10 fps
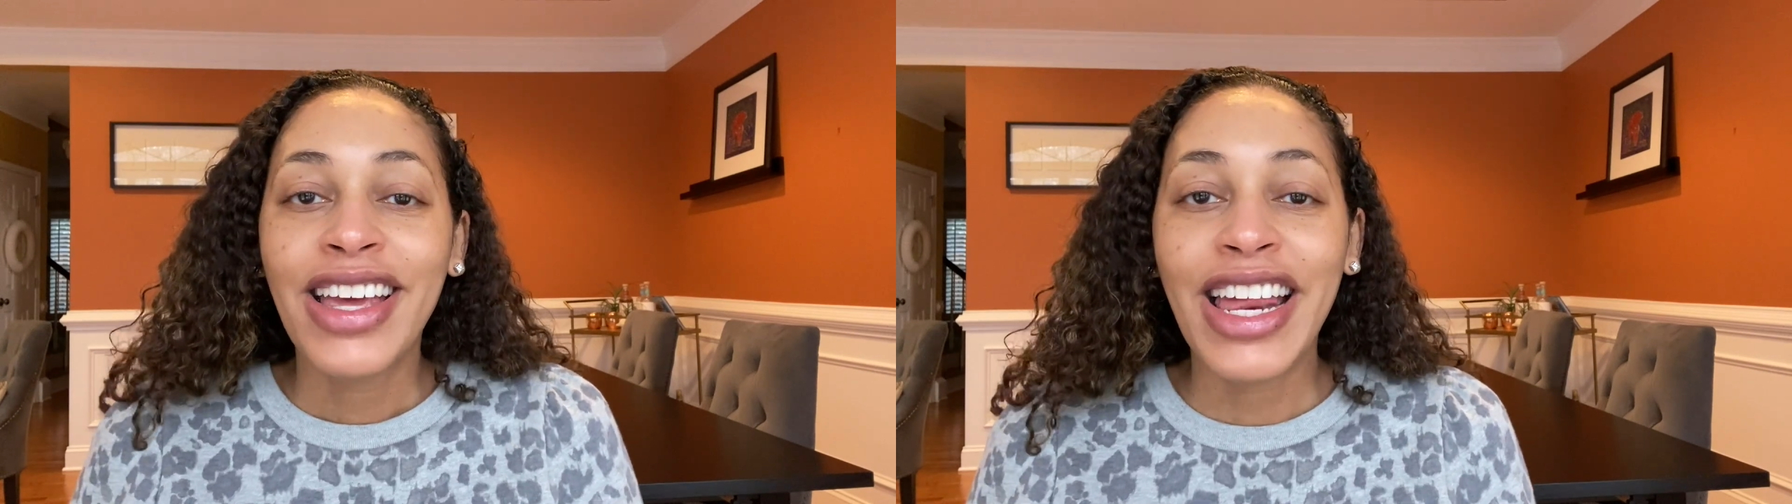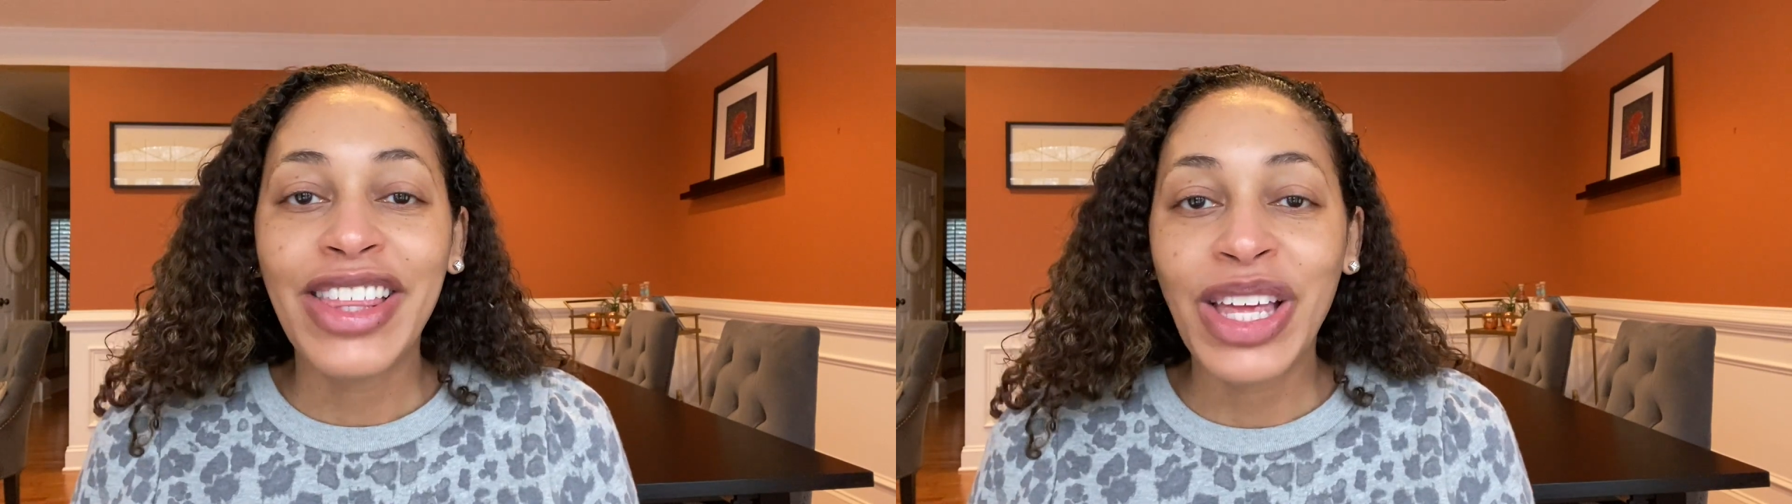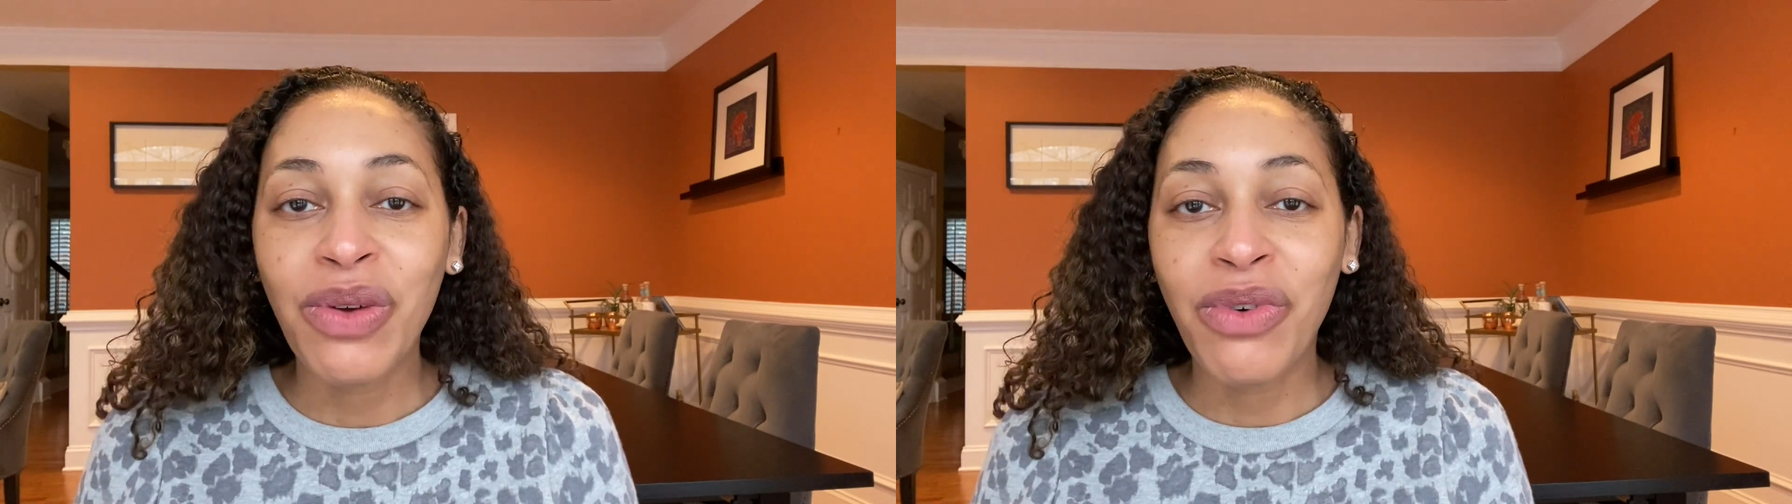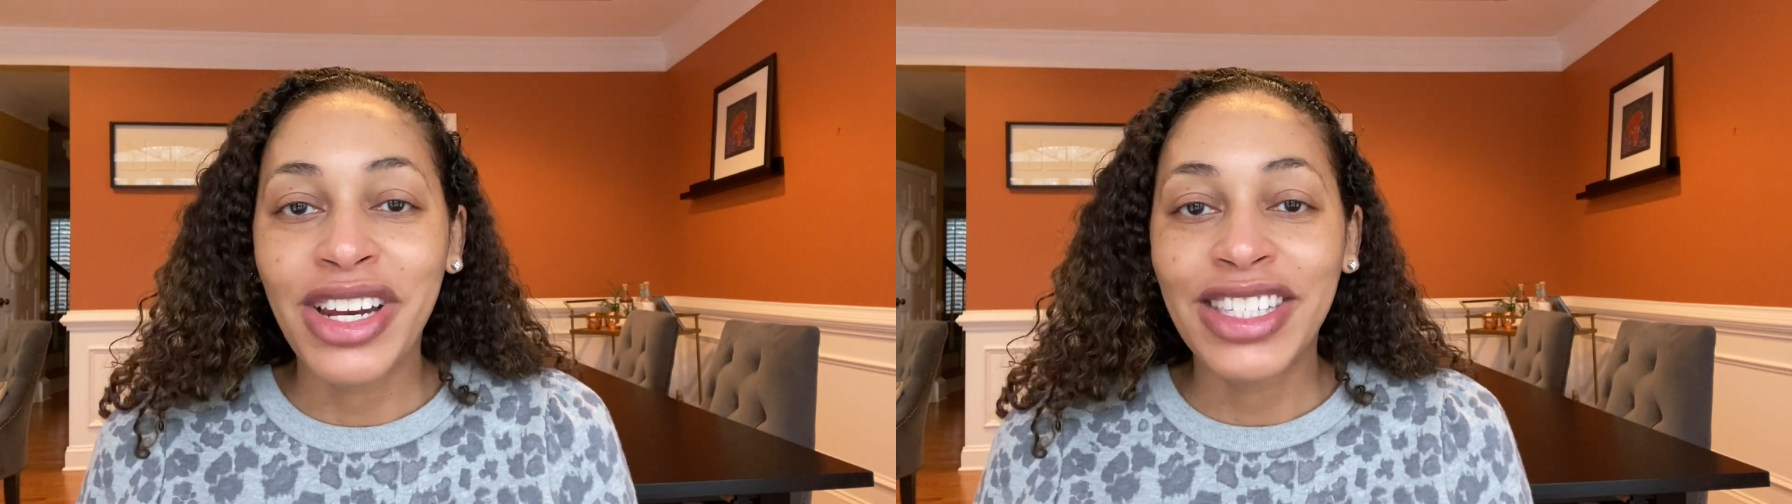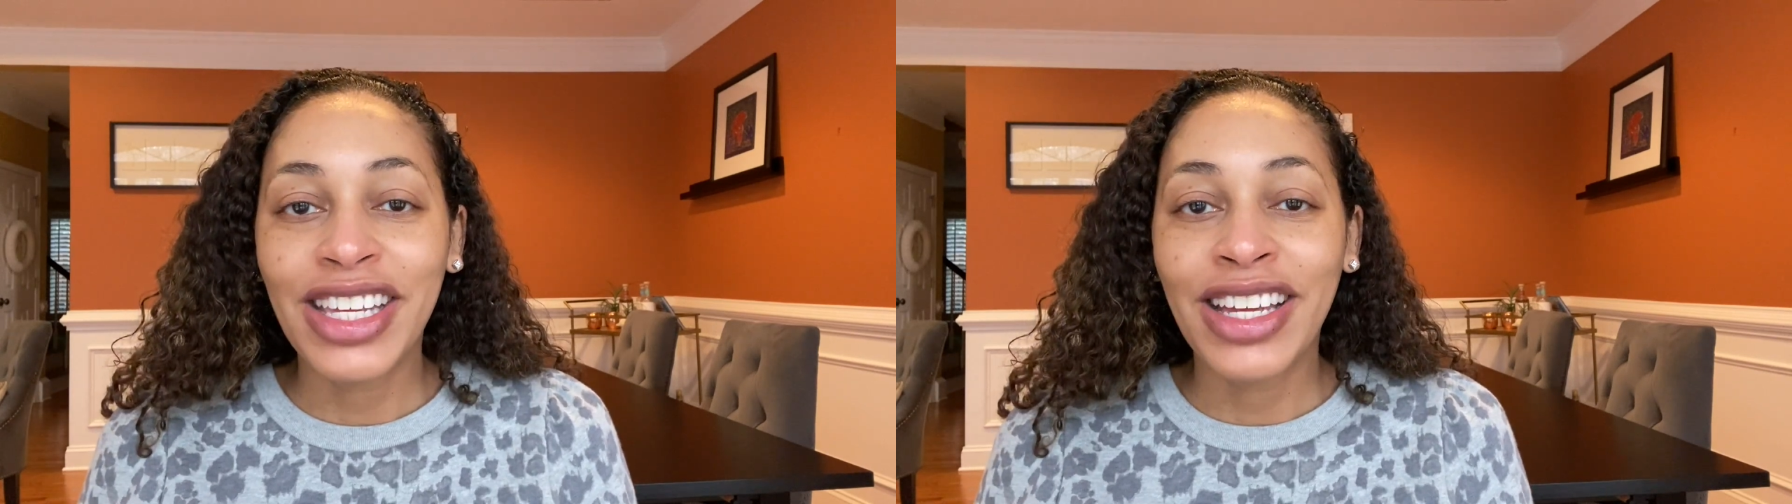anything you want
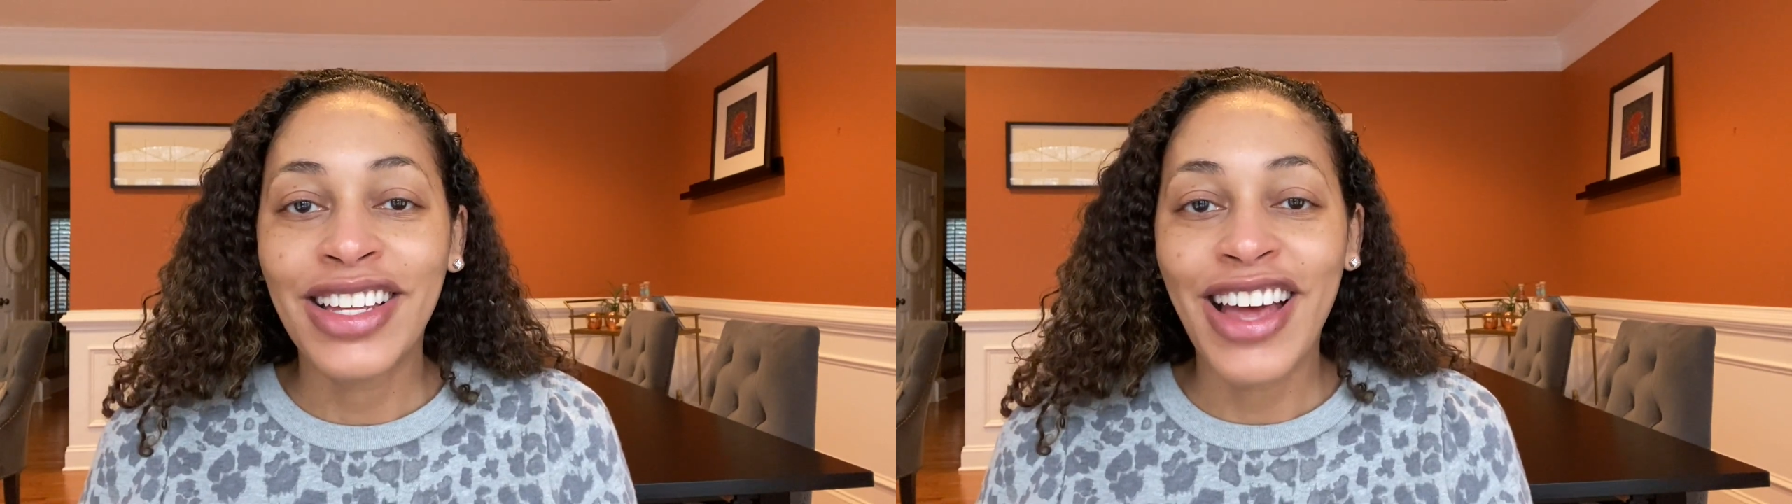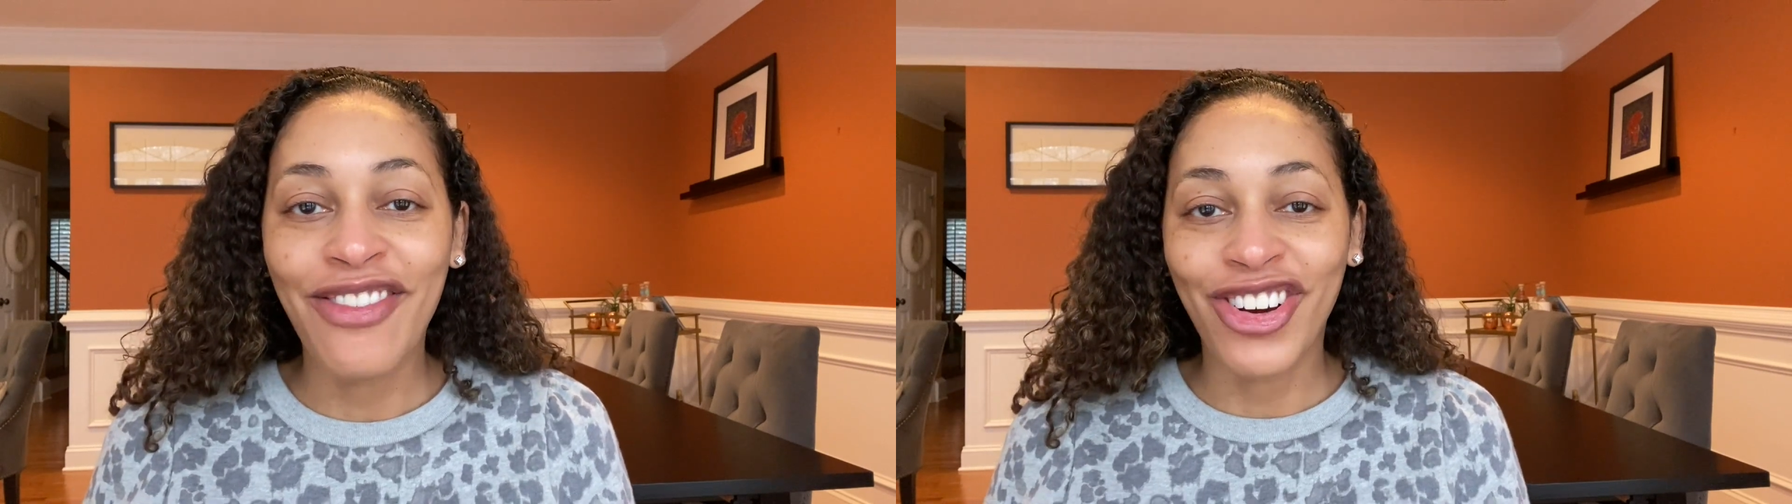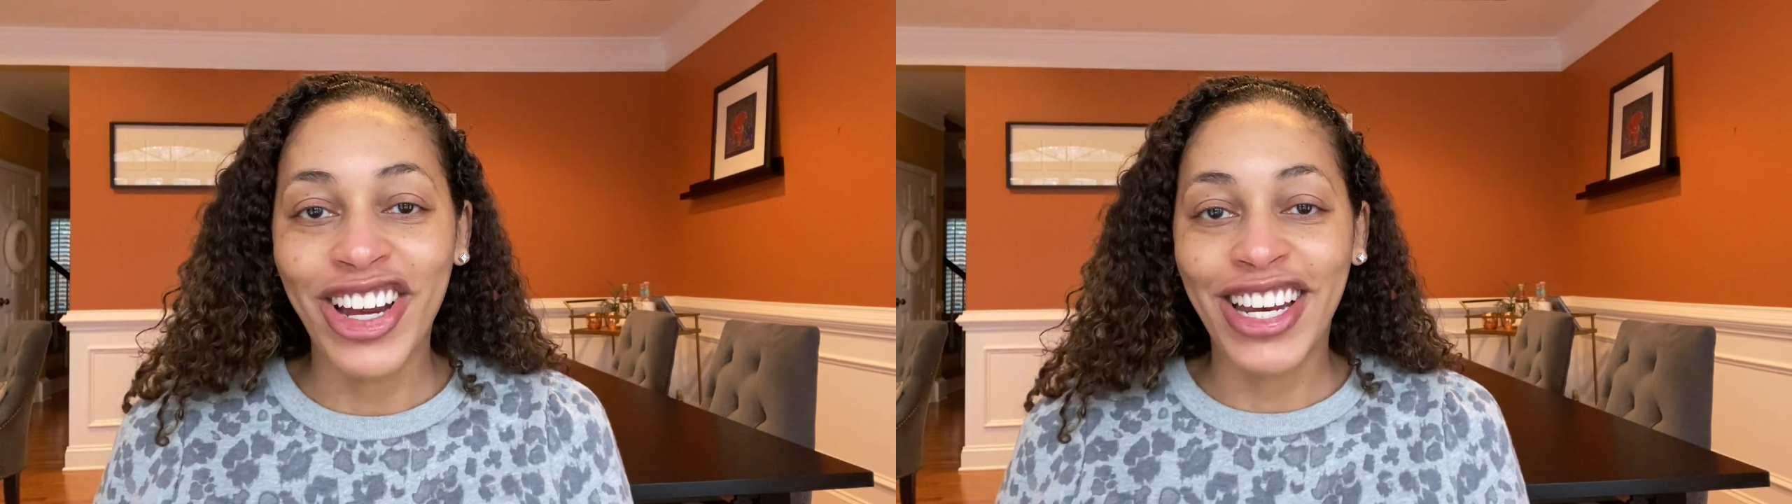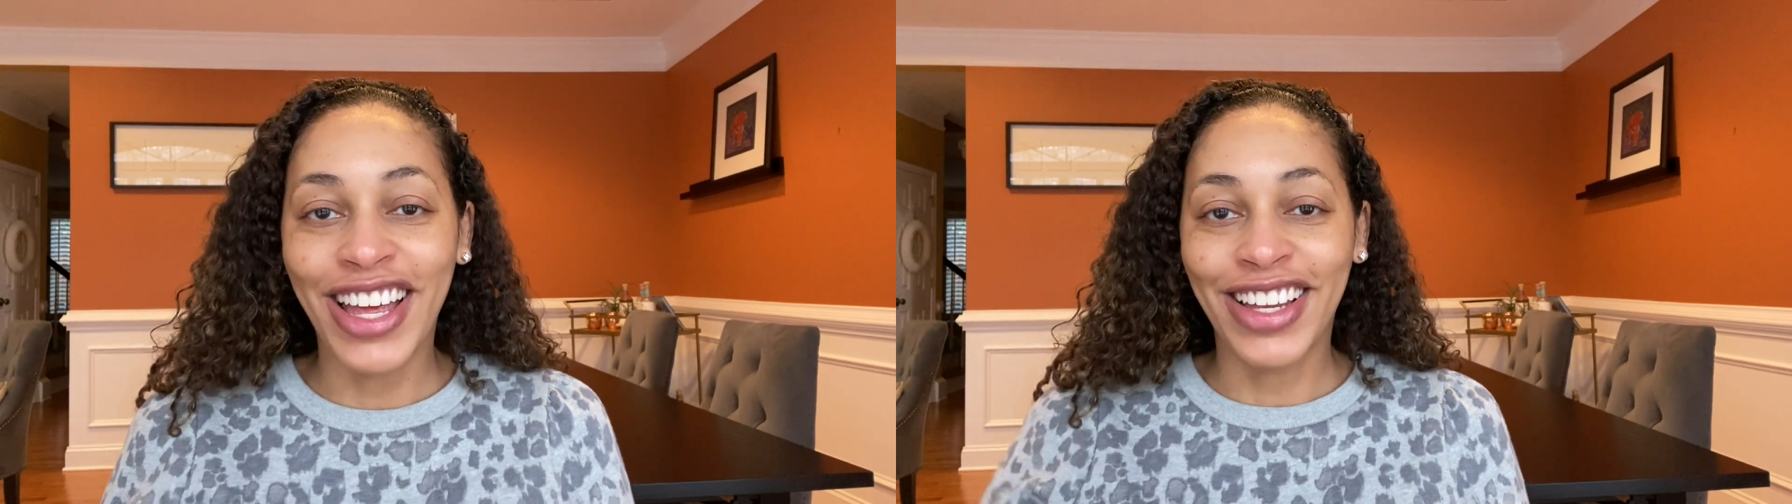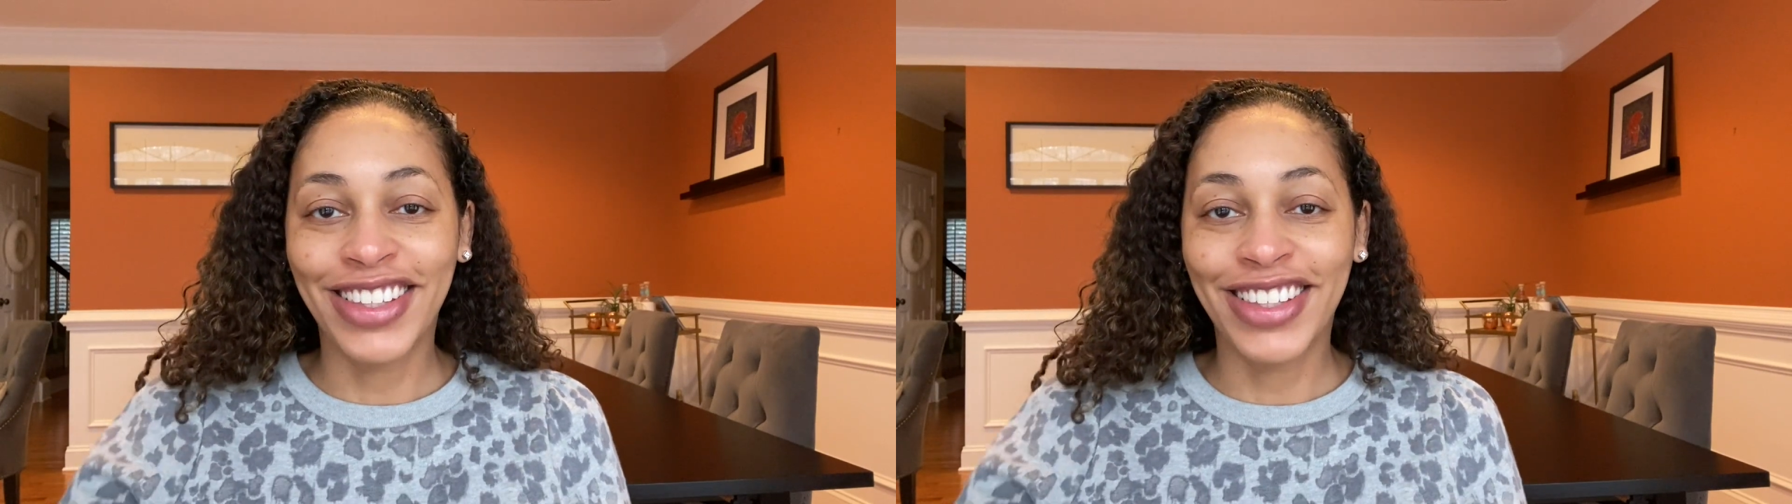to see. Have a great day.